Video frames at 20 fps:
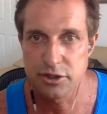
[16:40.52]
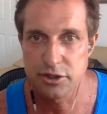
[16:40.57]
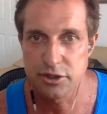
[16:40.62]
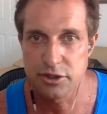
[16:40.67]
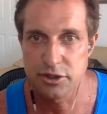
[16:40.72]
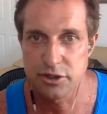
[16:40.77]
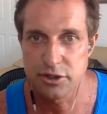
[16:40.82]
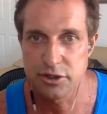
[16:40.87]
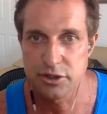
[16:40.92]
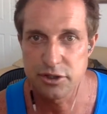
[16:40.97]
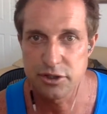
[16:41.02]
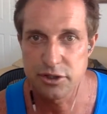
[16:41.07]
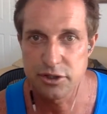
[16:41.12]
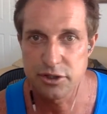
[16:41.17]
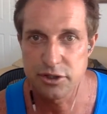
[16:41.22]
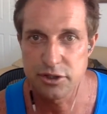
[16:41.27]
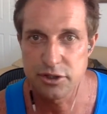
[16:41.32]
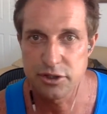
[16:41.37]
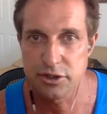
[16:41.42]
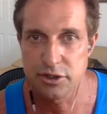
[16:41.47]
such
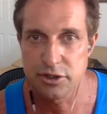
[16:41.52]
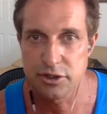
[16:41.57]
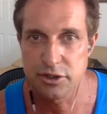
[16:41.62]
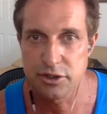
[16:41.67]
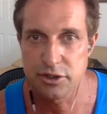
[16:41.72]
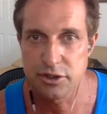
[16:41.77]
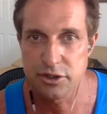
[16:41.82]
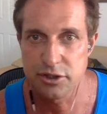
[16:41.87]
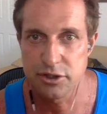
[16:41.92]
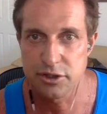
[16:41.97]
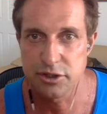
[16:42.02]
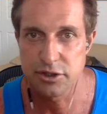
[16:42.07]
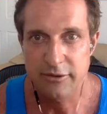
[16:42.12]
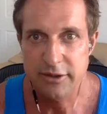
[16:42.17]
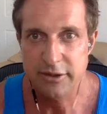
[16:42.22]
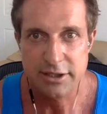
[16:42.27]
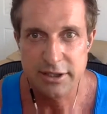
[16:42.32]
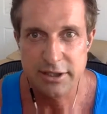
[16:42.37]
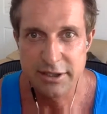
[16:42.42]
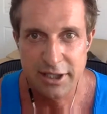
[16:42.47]
alcohol level.
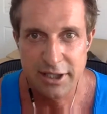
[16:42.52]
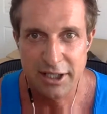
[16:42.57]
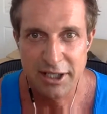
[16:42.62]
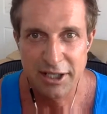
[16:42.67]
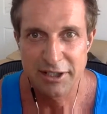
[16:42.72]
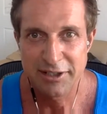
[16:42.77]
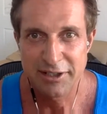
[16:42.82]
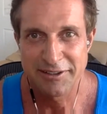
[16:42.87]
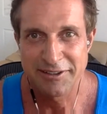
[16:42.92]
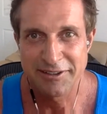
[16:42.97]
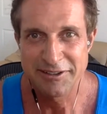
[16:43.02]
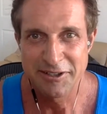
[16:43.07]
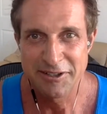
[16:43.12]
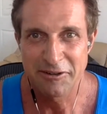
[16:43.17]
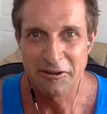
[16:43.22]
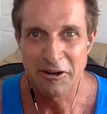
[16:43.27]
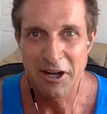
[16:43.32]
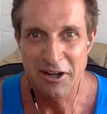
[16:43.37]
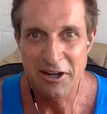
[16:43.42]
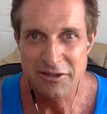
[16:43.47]
Obviously
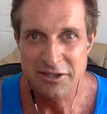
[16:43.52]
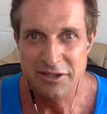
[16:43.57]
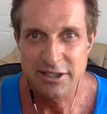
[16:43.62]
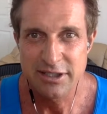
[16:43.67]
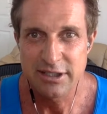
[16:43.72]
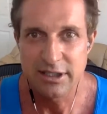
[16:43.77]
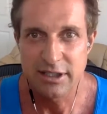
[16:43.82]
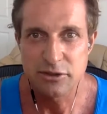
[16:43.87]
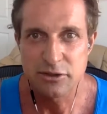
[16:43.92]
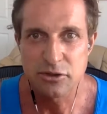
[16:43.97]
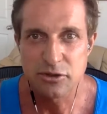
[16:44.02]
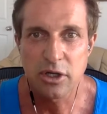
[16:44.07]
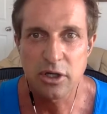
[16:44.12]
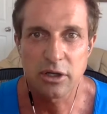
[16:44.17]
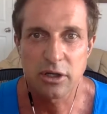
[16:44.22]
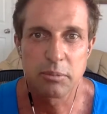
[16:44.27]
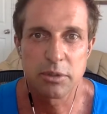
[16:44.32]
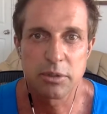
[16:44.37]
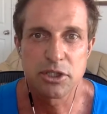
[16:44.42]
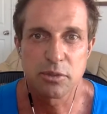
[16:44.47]
not. You're obviously
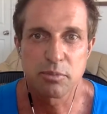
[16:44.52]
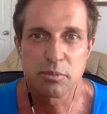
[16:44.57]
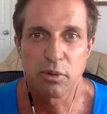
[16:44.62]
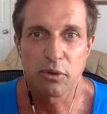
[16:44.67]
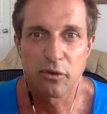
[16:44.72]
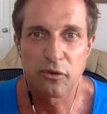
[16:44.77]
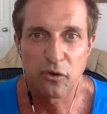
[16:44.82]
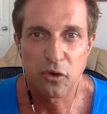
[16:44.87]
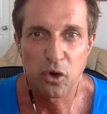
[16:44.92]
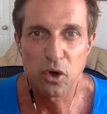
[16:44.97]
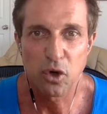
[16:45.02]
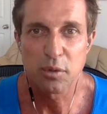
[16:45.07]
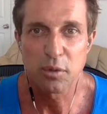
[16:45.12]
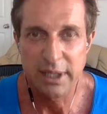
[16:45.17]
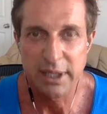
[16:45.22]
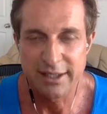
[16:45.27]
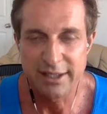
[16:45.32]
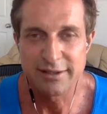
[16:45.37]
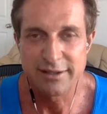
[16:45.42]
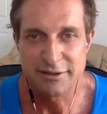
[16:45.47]
not drunk, but you're
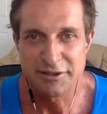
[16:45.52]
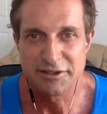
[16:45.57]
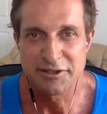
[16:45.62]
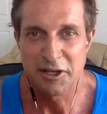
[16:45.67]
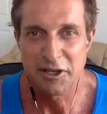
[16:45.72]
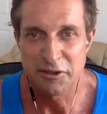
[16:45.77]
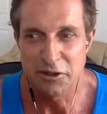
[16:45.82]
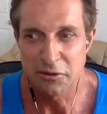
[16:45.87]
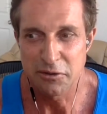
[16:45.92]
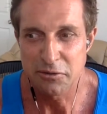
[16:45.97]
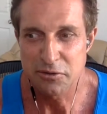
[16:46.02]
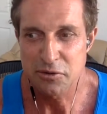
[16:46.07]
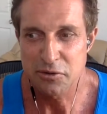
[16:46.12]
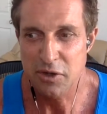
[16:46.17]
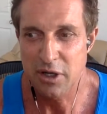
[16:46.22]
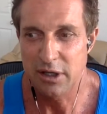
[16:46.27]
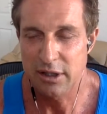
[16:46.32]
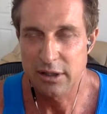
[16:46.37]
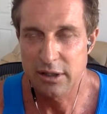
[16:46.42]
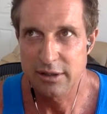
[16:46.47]
performing as though you were
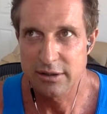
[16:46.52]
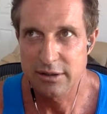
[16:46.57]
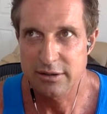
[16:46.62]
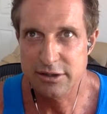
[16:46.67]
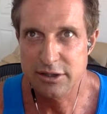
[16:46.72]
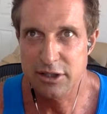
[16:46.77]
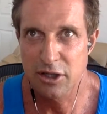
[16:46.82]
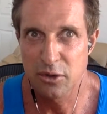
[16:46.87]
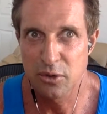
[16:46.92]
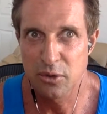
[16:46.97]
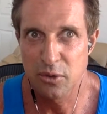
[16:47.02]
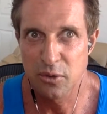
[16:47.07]
drunk. So it's like a